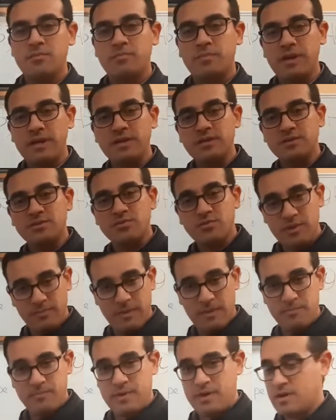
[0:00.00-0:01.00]
Please
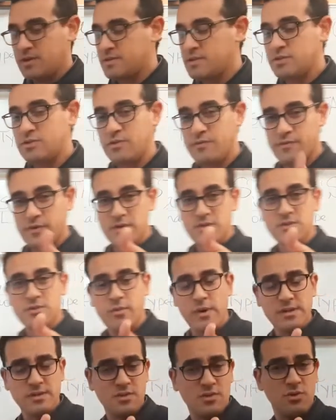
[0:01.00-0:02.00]
remember that the first
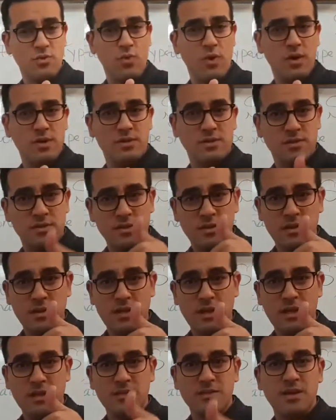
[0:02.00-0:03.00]
question was,
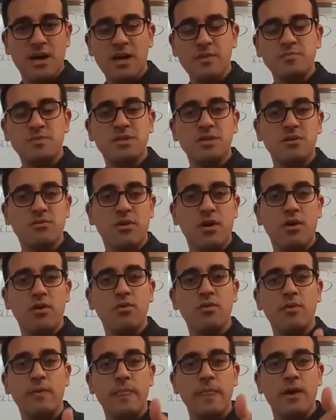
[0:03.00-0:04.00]
in type
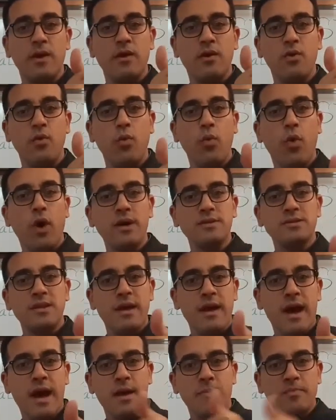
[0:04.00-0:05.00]
0, what
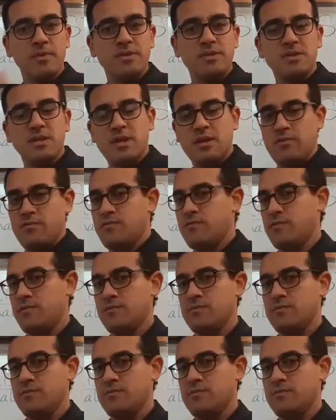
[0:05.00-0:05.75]
happens if?